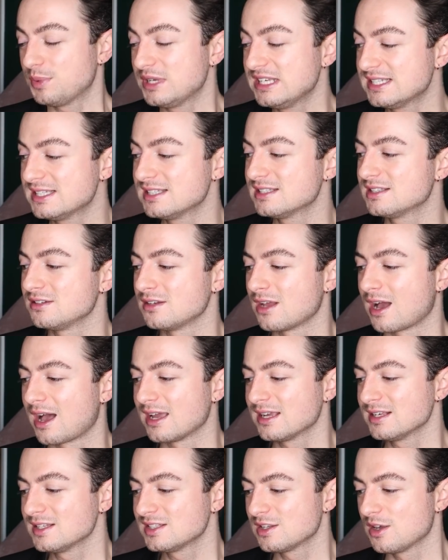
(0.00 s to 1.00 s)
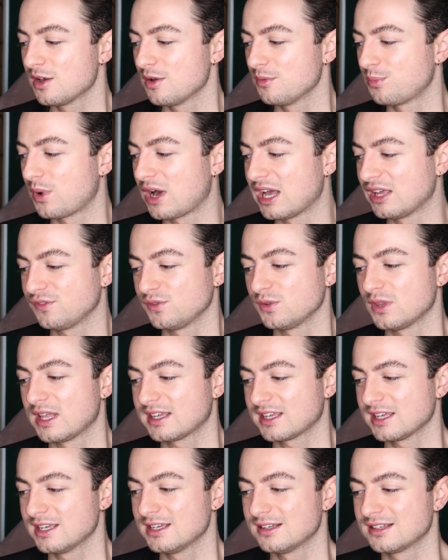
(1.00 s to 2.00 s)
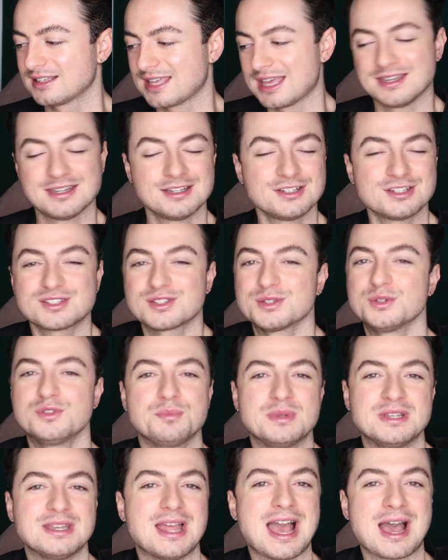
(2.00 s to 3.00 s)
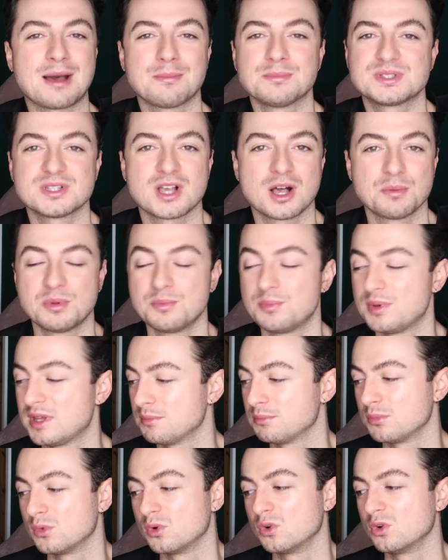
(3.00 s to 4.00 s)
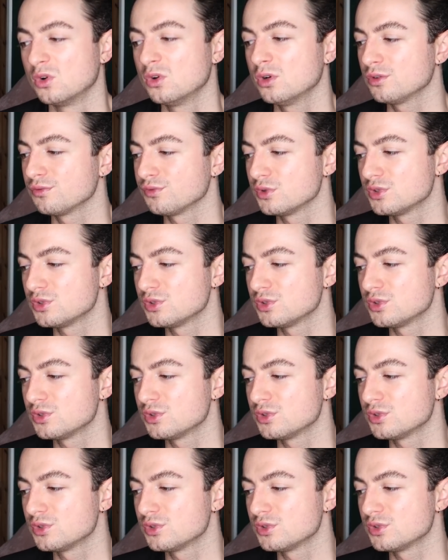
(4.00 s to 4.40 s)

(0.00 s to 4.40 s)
The pieces are nice, but I feel like, it, again, it just could have been amped up a bit more.